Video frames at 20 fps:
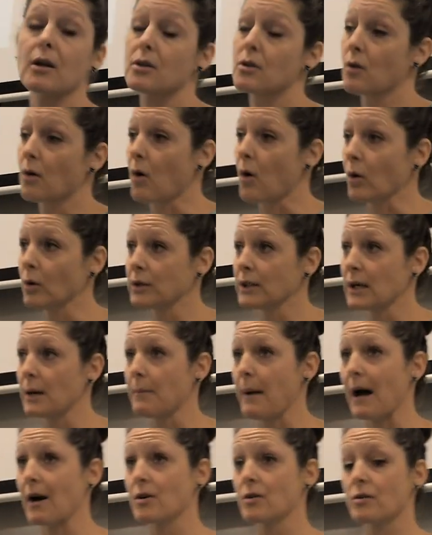You're holding a
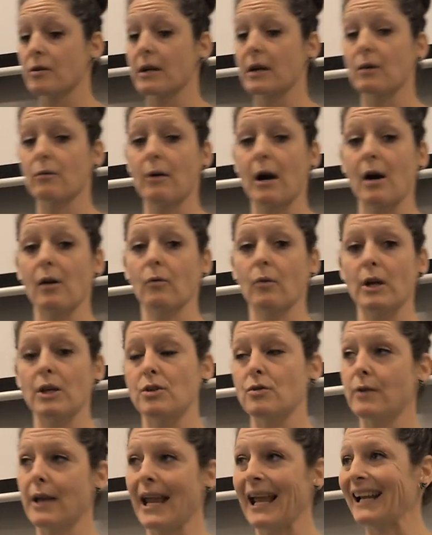boundary around what
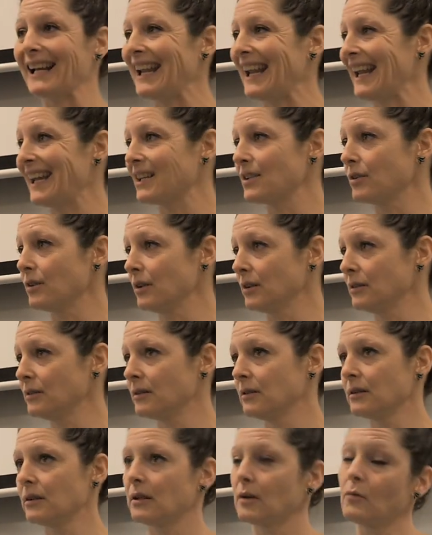you can't handle
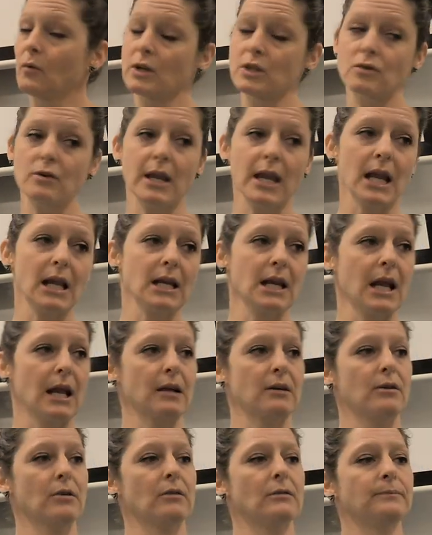and what you can
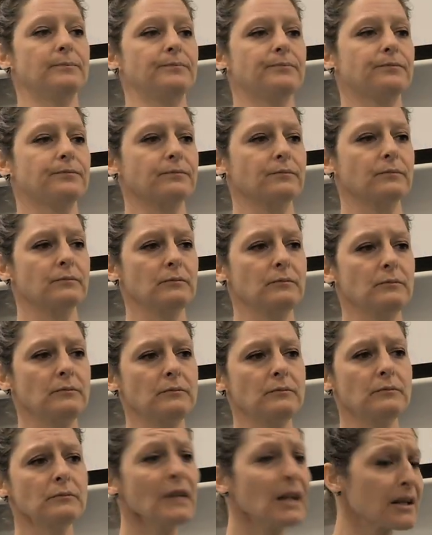handle.
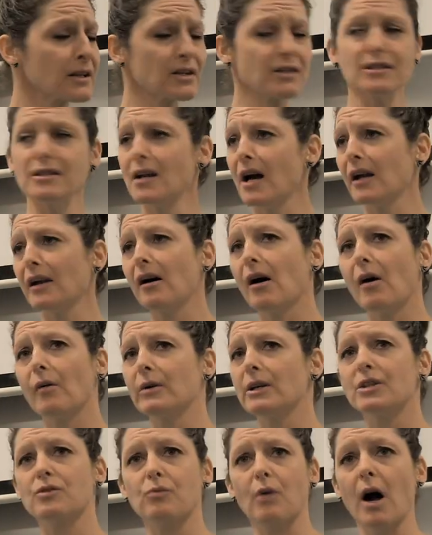It's not
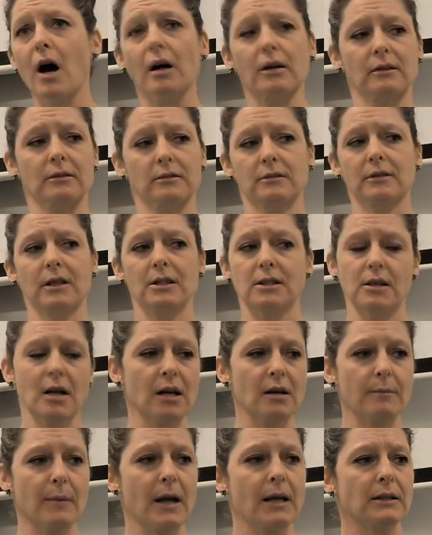always wrong. That's
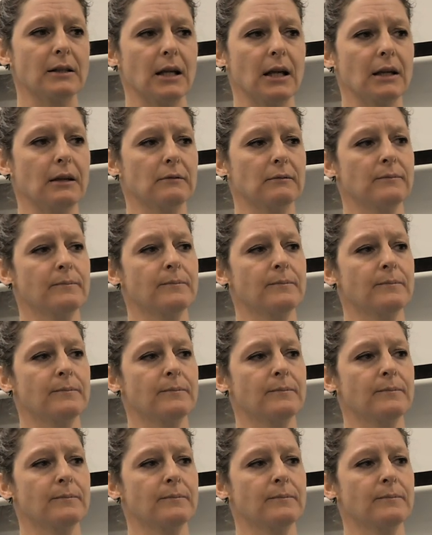not a bad thing.